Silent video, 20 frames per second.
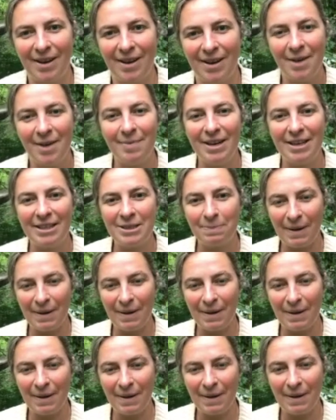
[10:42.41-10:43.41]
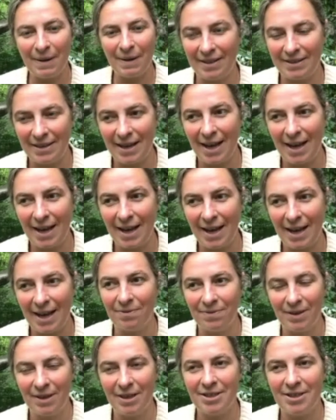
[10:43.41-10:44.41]
I mean, especially by the time you're
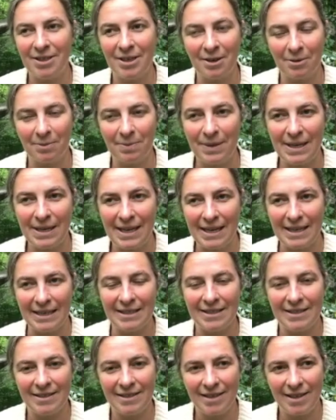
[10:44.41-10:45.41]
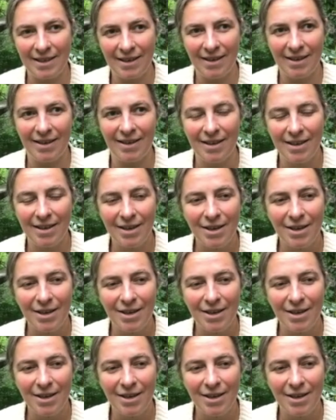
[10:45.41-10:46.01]
finishing your PhD,